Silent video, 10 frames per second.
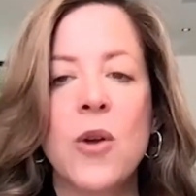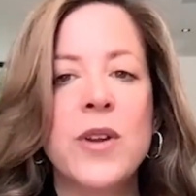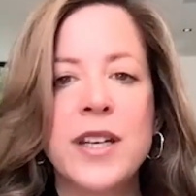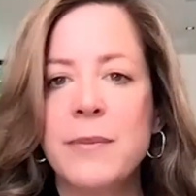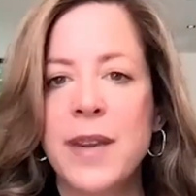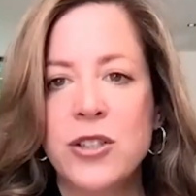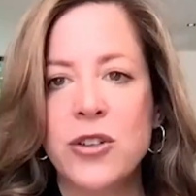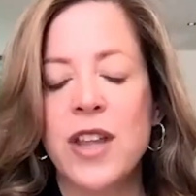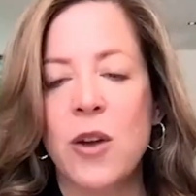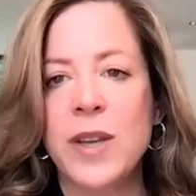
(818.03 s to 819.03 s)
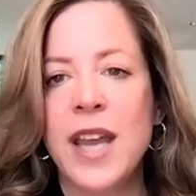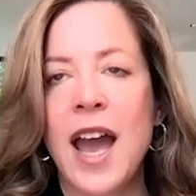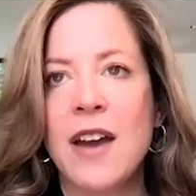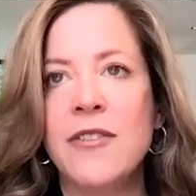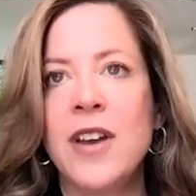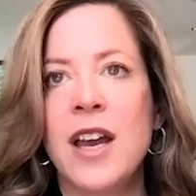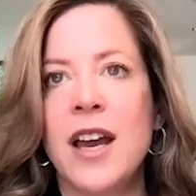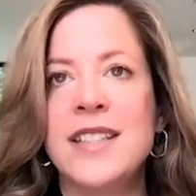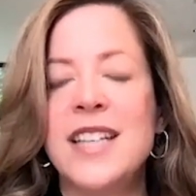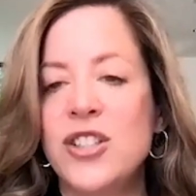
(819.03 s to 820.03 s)
We need to make sure that we have
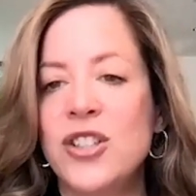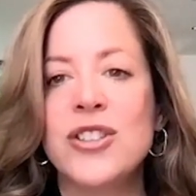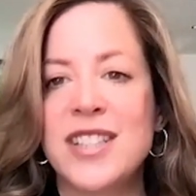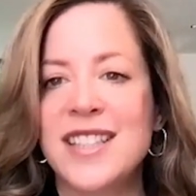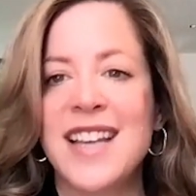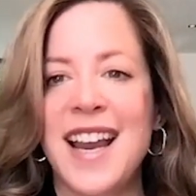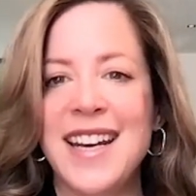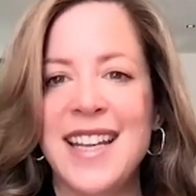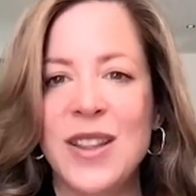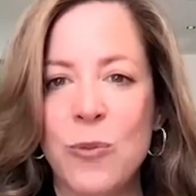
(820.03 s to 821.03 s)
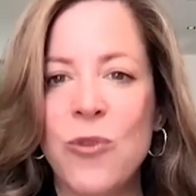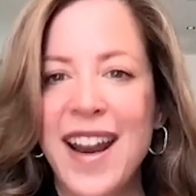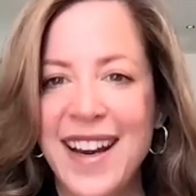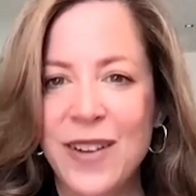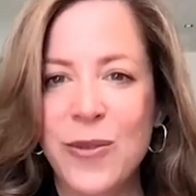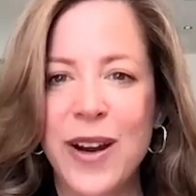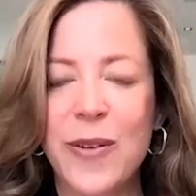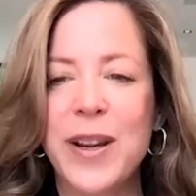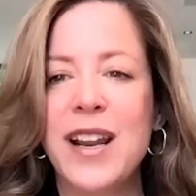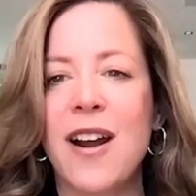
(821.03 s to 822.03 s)
a digital society that ready, where
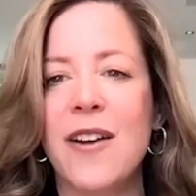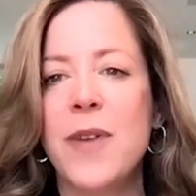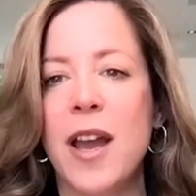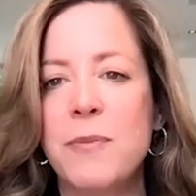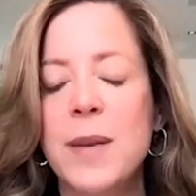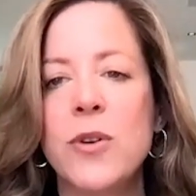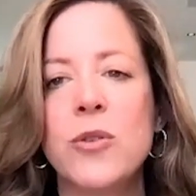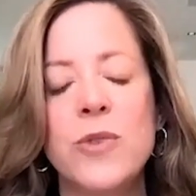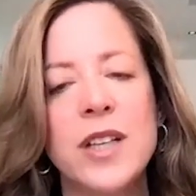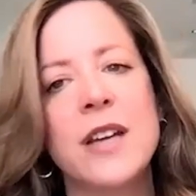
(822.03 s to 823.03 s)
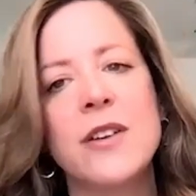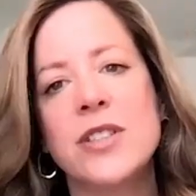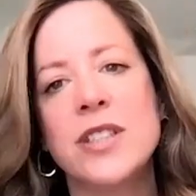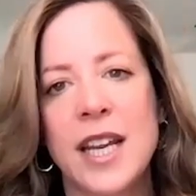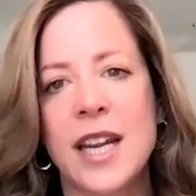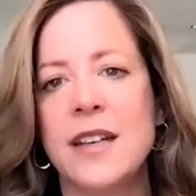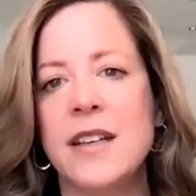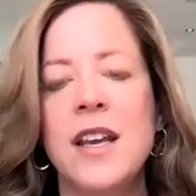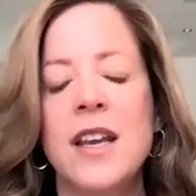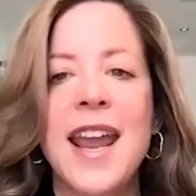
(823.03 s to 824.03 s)
we are, uh, have people who really understand
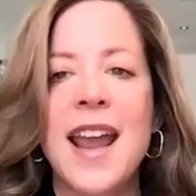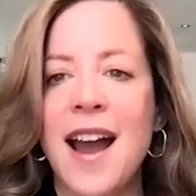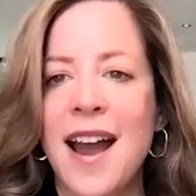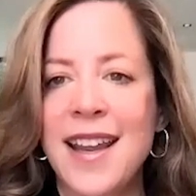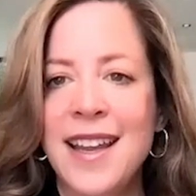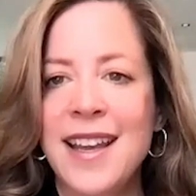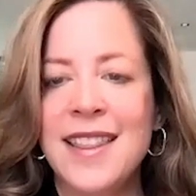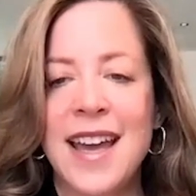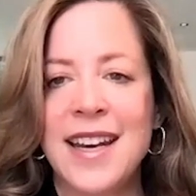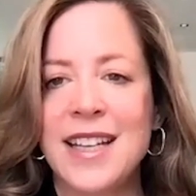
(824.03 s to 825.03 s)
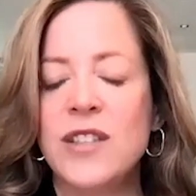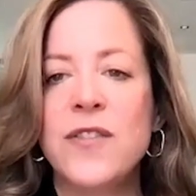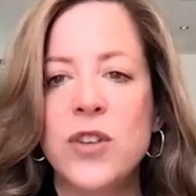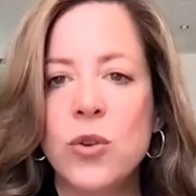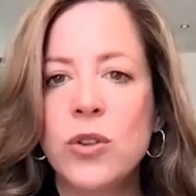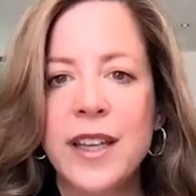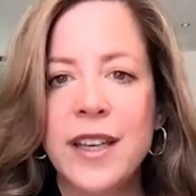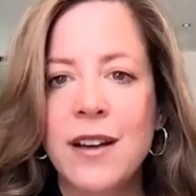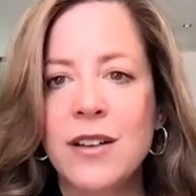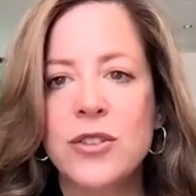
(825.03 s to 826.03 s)
AI that is
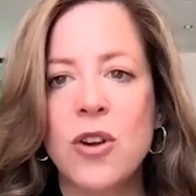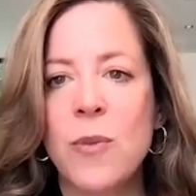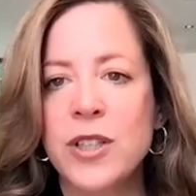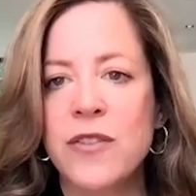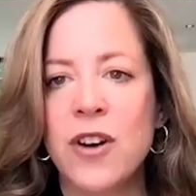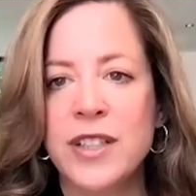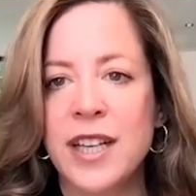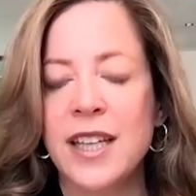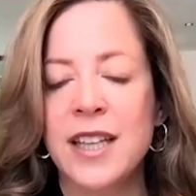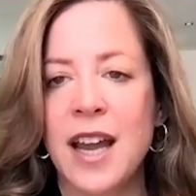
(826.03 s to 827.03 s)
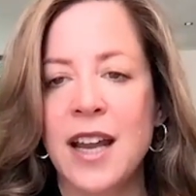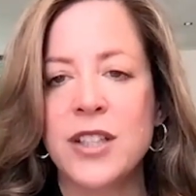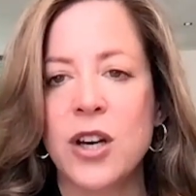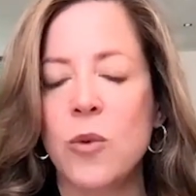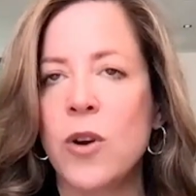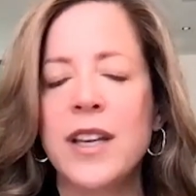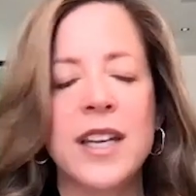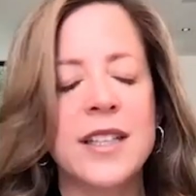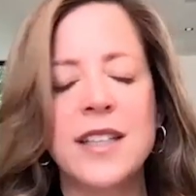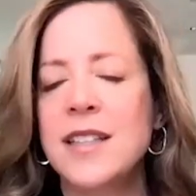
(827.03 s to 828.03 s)
fueling so much of our daily lives and our work.
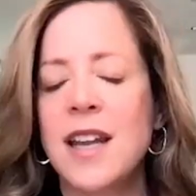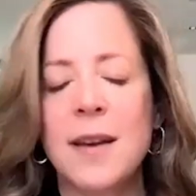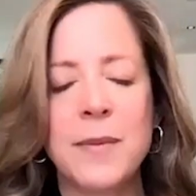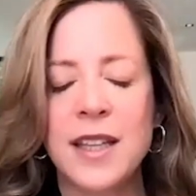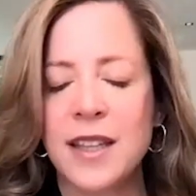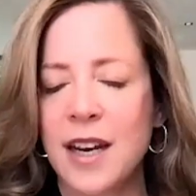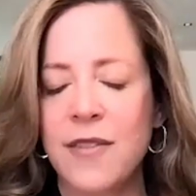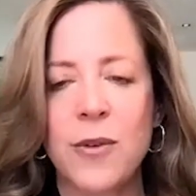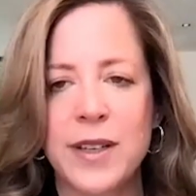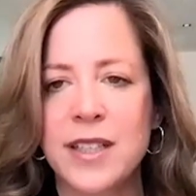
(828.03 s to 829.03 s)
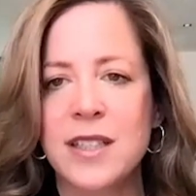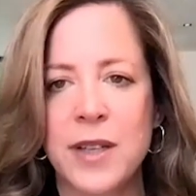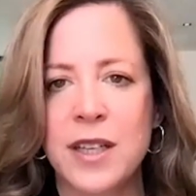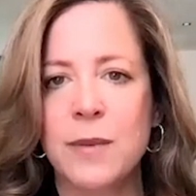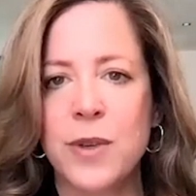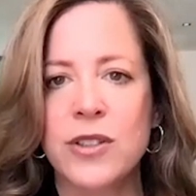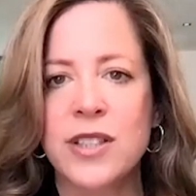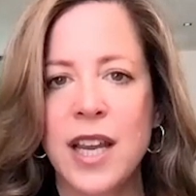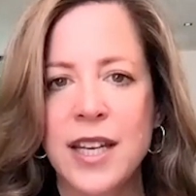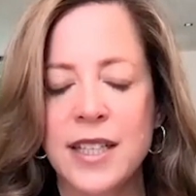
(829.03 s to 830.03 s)
And it does not mean that everyone needs to be a computer
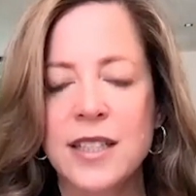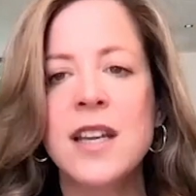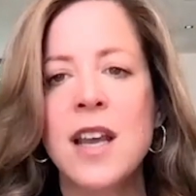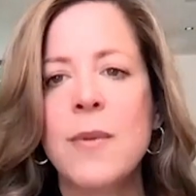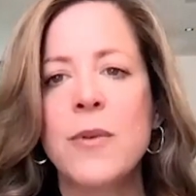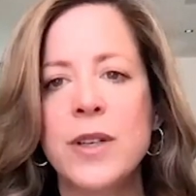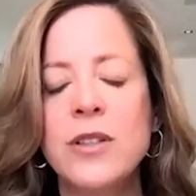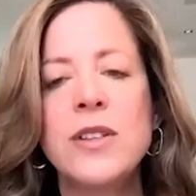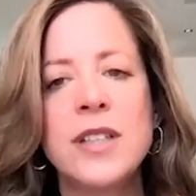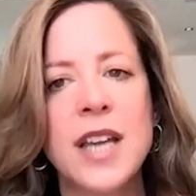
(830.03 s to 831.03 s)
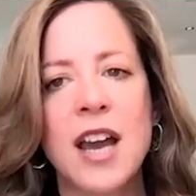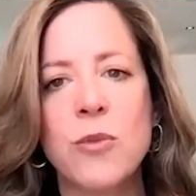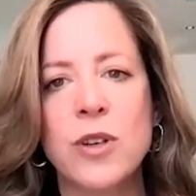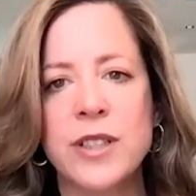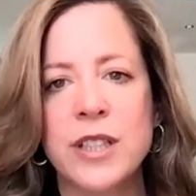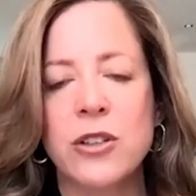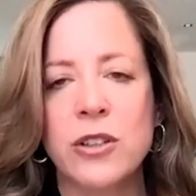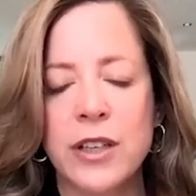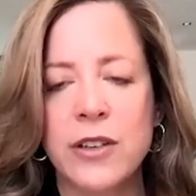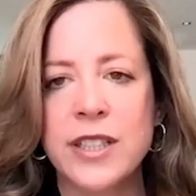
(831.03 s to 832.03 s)
scientist, but we do need to have more
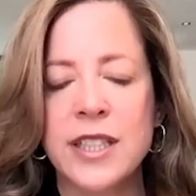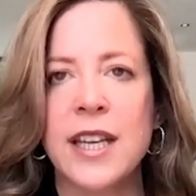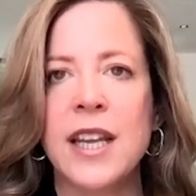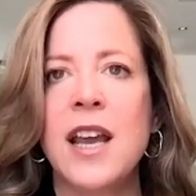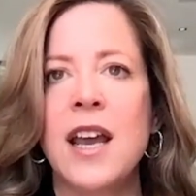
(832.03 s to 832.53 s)
digital literacy.